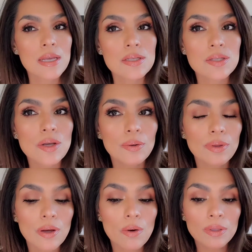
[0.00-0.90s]
So
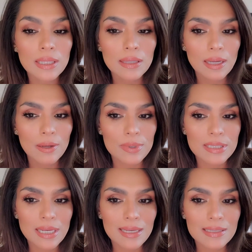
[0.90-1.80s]
the only thing I would
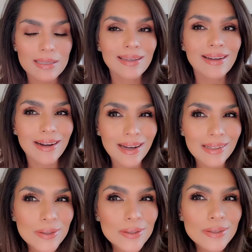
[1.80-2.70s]
say is the
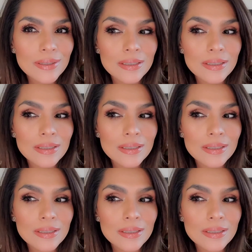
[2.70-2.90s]
color.